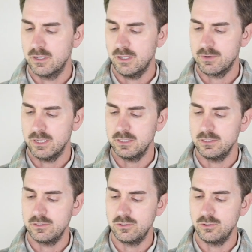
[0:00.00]
I've got
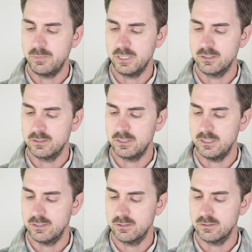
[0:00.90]
these two pairs
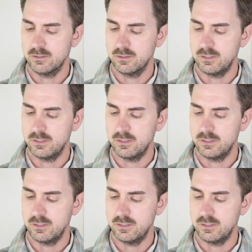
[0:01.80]
here,